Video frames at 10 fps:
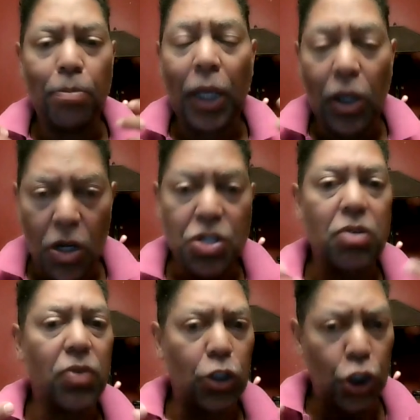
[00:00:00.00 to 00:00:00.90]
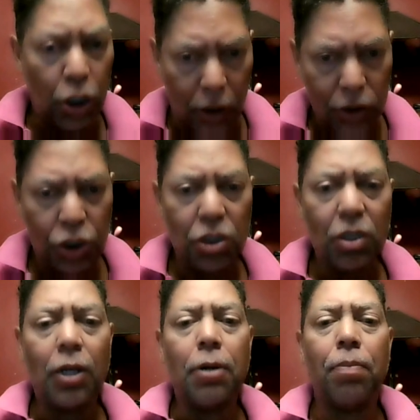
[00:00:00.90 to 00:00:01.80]
because of the church,
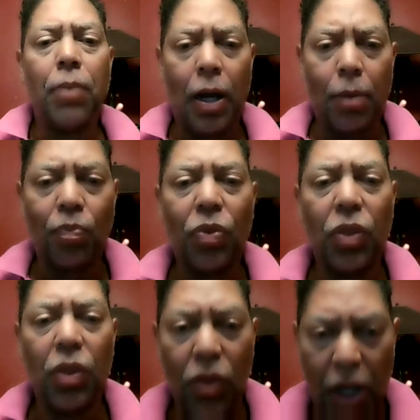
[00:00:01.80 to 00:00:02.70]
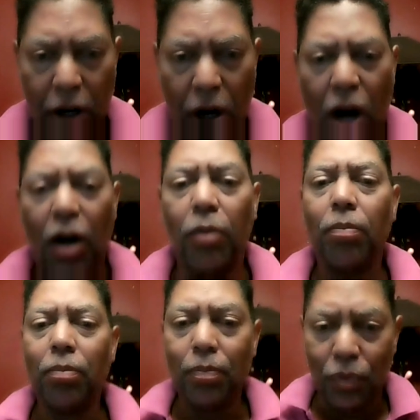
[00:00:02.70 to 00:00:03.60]
there are
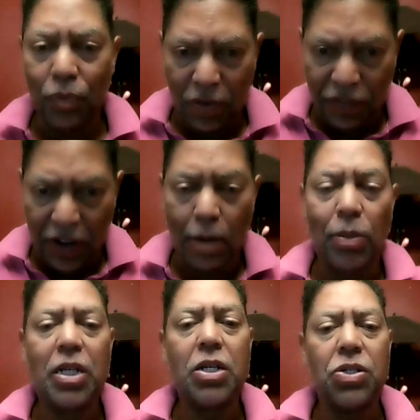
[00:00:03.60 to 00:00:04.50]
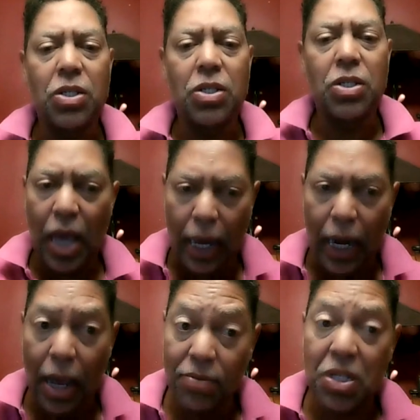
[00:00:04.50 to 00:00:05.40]
families that
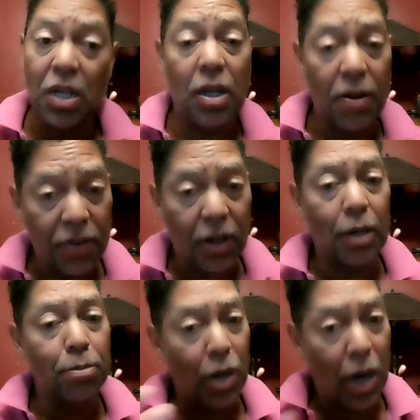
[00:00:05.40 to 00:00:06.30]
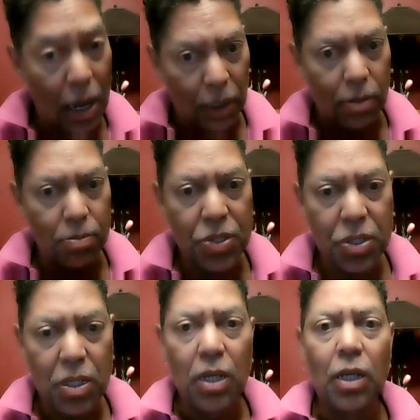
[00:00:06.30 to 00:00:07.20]
have significant
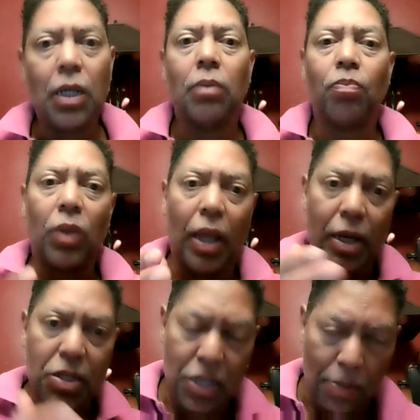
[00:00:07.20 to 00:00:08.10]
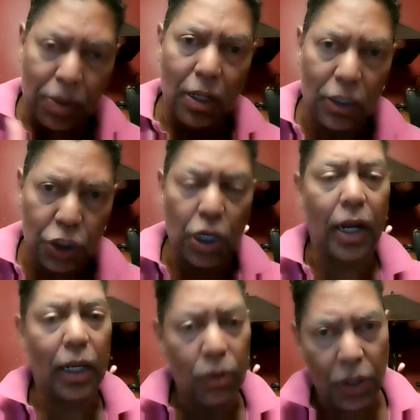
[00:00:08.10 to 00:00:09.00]
problems accepting a
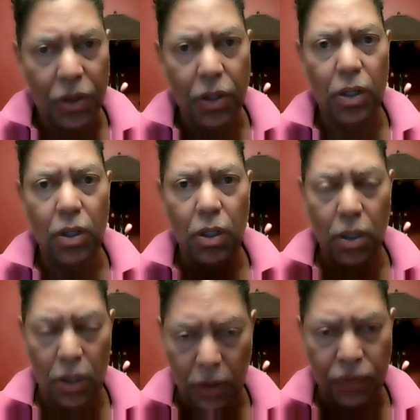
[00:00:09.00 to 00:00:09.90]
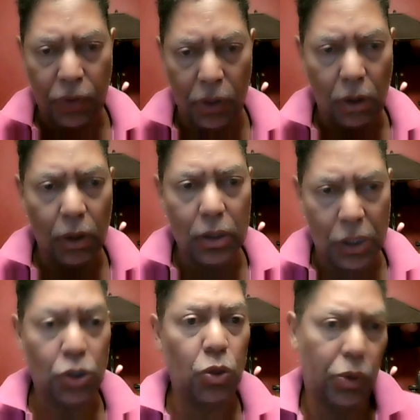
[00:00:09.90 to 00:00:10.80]
child with a different
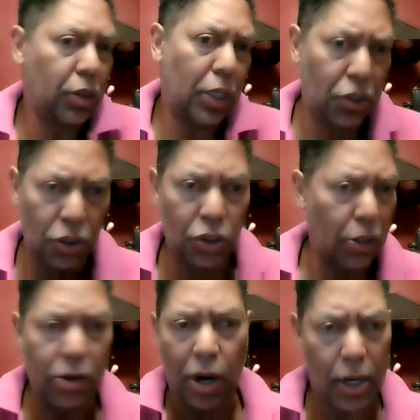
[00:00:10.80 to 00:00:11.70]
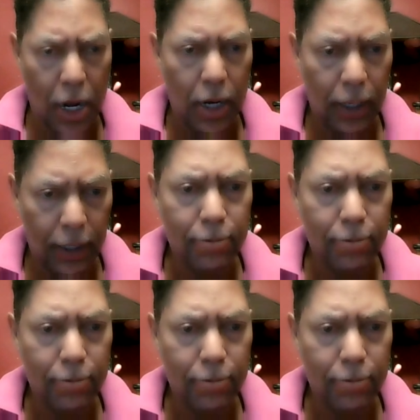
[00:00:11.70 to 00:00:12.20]
sexual orientation or gender identity.